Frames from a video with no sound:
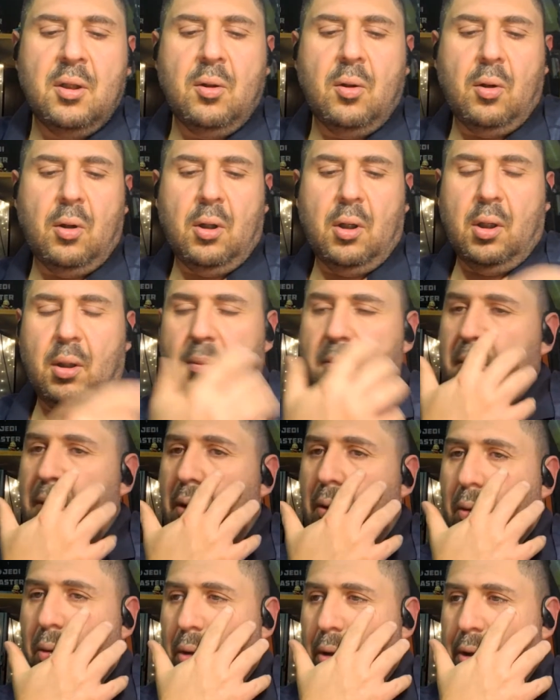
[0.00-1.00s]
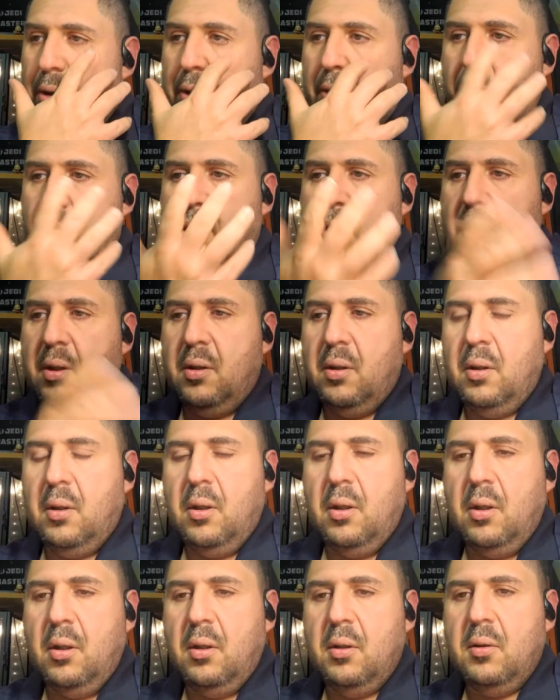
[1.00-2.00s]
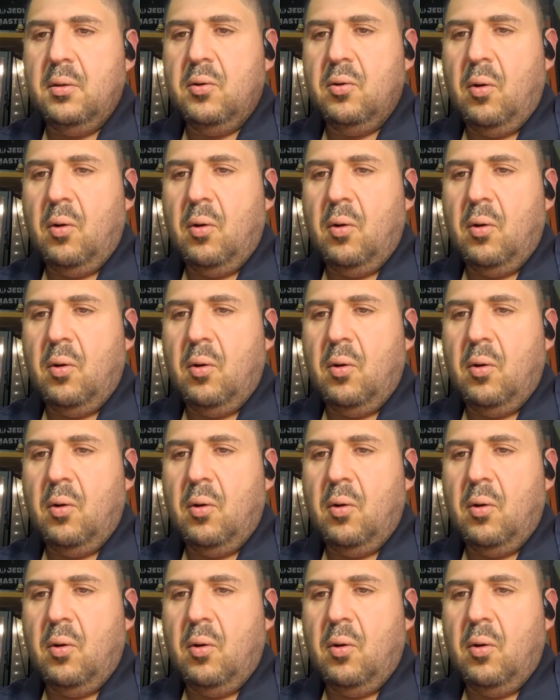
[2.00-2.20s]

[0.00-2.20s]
Or you can